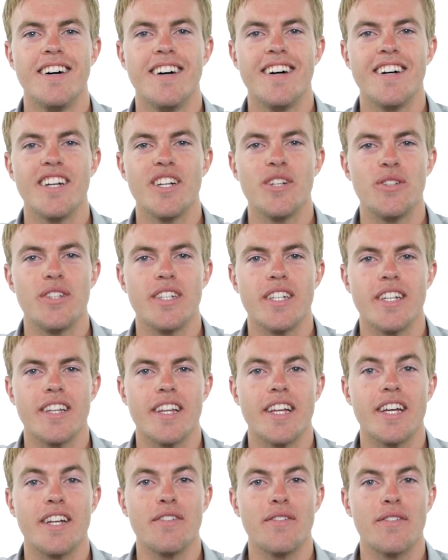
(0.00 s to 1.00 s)
You see, the
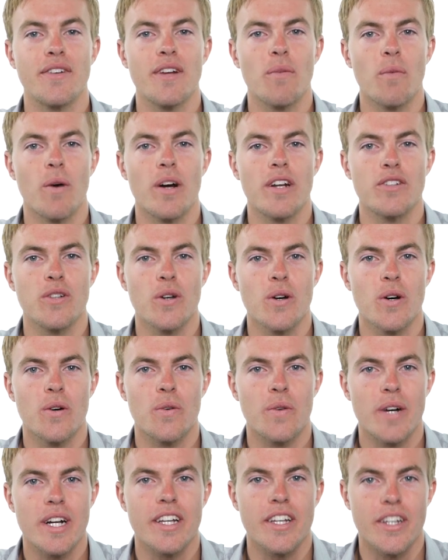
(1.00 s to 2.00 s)
infinite one is
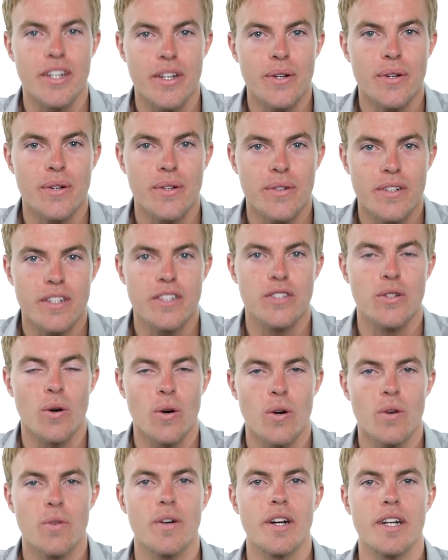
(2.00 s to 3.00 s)
already you, it's
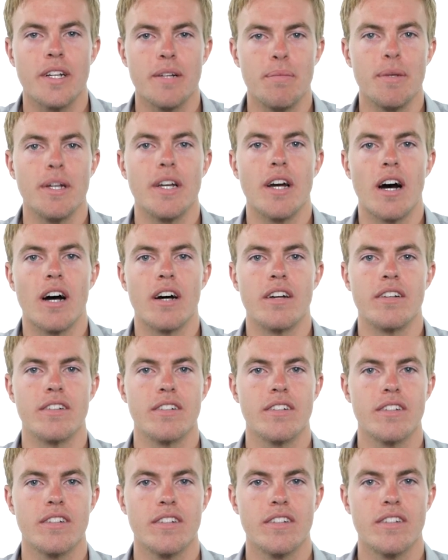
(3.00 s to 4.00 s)
already beyond
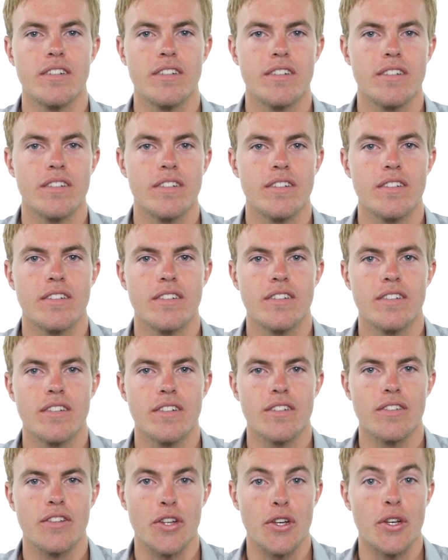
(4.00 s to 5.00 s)

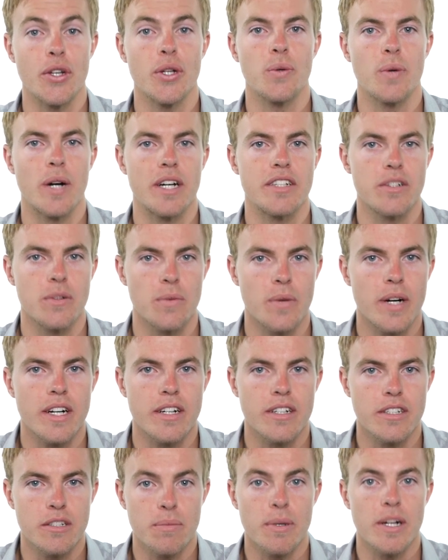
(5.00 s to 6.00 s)
the you as
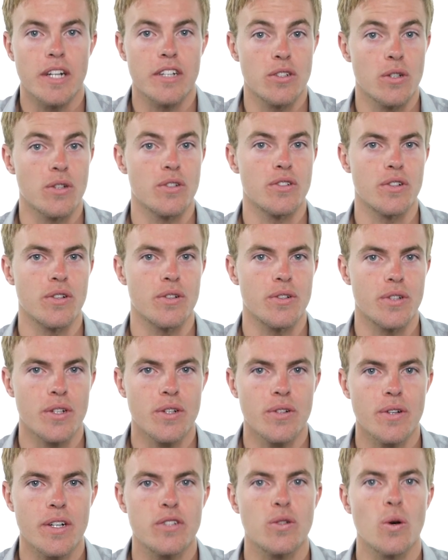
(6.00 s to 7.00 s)
awareness, but it's also you,
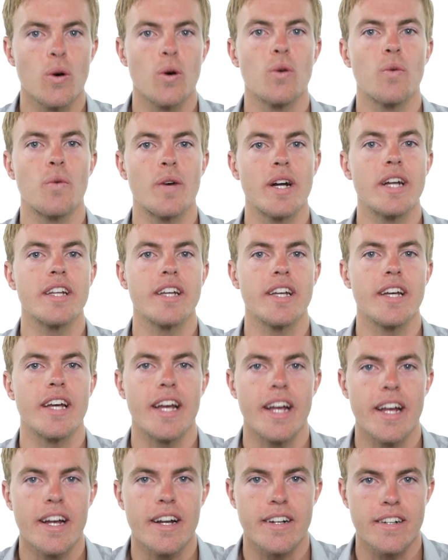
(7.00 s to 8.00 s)
it's already
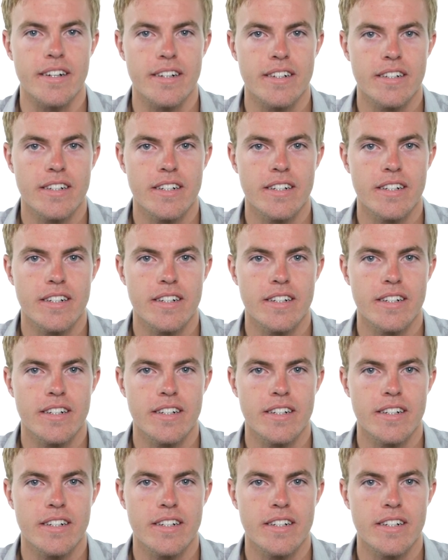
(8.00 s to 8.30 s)
here.